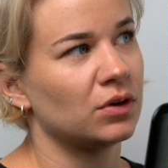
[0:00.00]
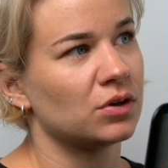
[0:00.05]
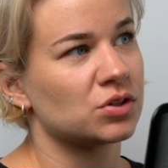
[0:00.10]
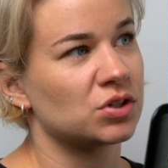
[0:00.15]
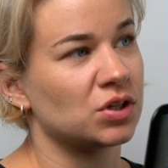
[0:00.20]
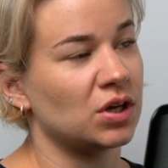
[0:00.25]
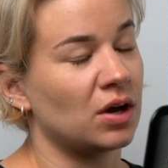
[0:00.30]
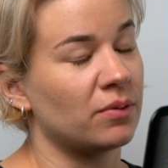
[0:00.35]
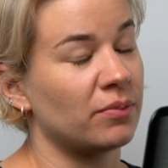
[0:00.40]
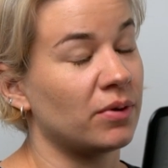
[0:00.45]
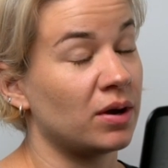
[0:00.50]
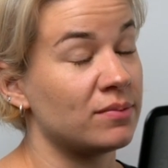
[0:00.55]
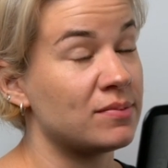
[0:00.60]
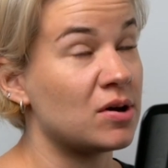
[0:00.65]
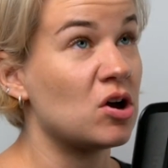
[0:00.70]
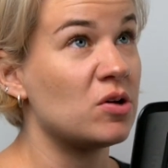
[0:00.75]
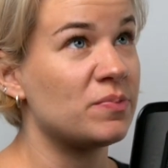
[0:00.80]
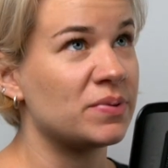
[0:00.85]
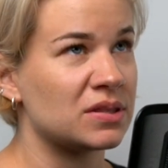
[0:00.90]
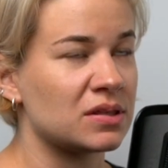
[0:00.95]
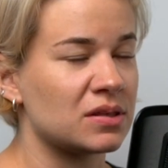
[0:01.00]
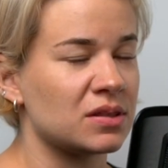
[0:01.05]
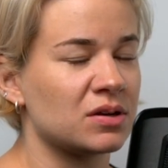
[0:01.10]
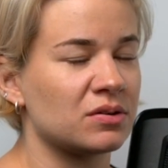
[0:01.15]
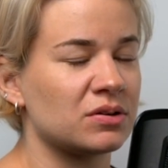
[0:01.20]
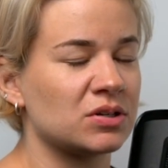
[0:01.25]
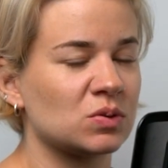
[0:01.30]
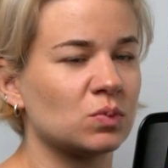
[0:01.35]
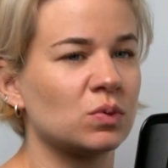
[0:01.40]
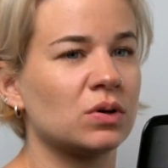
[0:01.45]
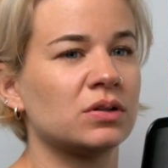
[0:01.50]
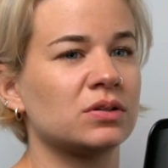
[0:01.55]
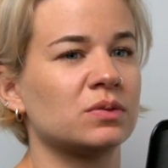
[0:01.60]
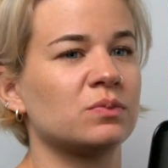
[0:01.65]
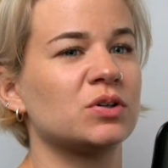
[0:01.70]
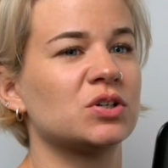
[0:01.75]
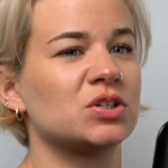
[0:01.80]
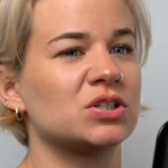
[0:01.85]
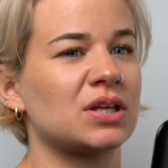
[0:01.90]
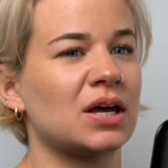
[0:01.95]
So yeah, I'm hoping that there is a world in
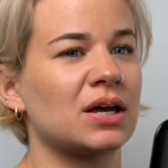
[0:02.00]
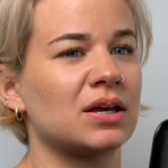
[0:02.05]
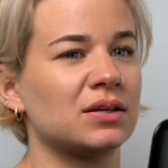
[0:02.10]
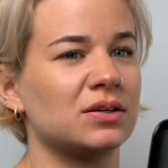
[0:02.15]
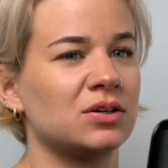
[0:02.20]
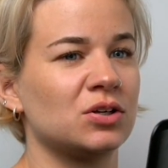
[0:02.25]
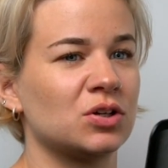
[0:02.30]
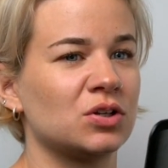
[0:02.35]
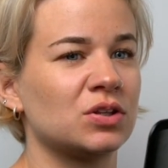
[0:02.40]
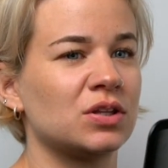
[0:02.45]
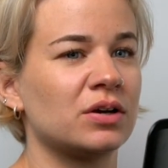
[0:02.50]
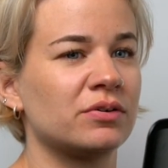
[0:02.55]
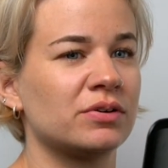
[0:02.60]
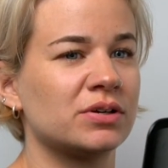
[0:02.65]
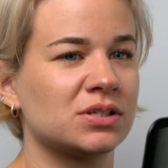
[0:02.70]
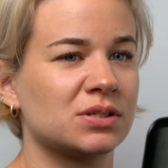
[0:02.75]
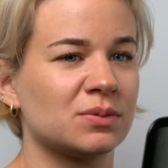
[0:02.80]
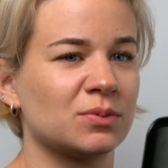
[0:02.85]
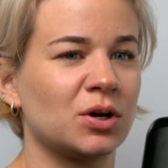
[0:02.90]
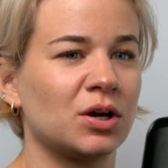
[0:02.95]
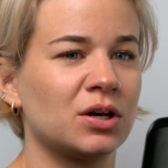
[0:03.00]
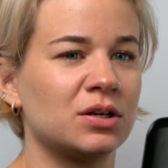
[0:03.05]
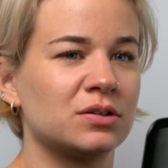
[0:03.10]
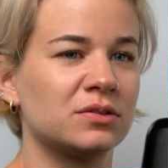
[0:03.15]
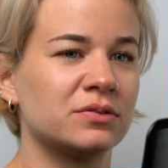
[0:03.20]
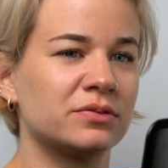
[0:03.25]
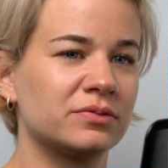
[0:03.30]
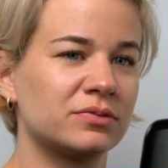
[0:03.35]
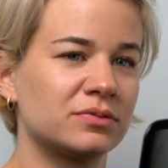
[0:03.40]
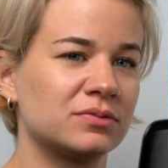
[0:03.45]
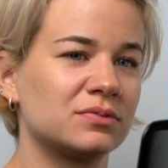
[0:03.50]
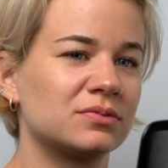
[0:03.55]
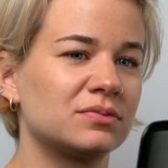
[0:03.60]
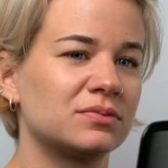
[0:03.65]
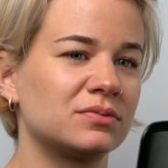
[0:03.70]
which that, there is some kind of